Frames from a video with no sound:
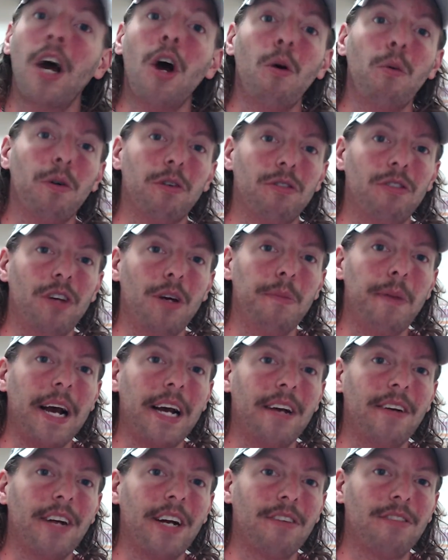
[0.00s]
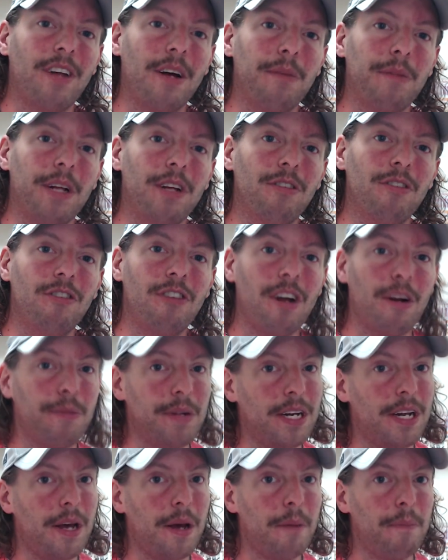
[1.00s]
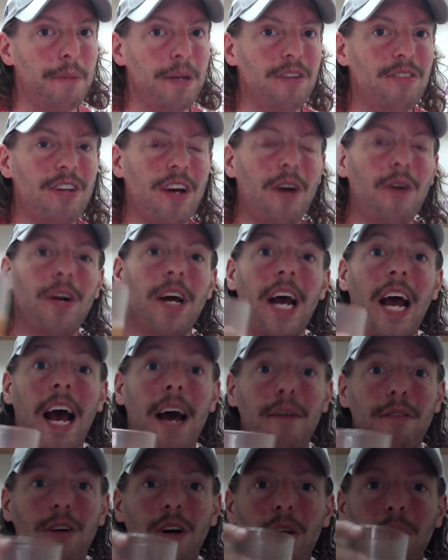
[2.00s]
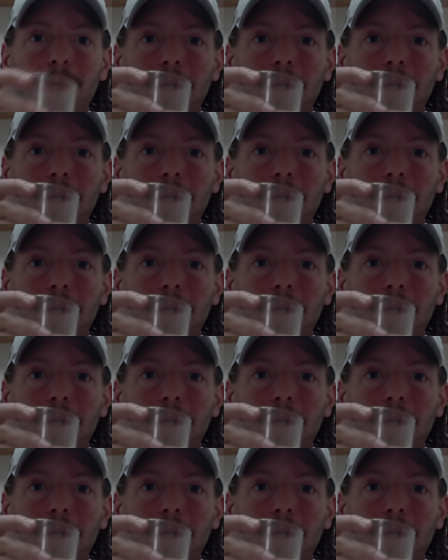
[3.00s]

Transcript: We'll see you back here next time, ladies and gentlemen. Peace out. Have a great